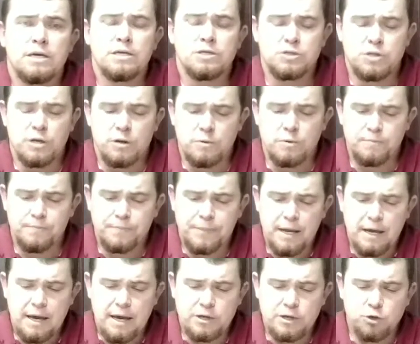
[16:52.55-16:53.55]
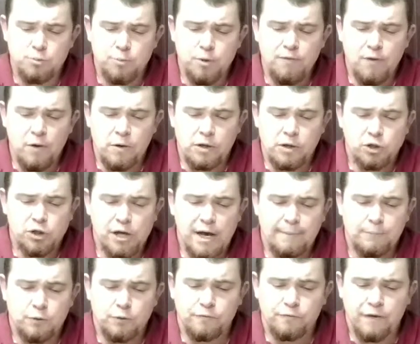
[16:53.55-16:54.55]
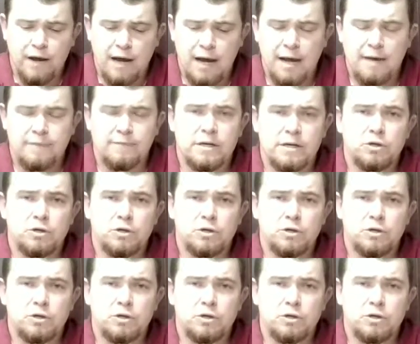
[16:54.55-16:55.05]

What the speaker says: So as you move on to Chapter 5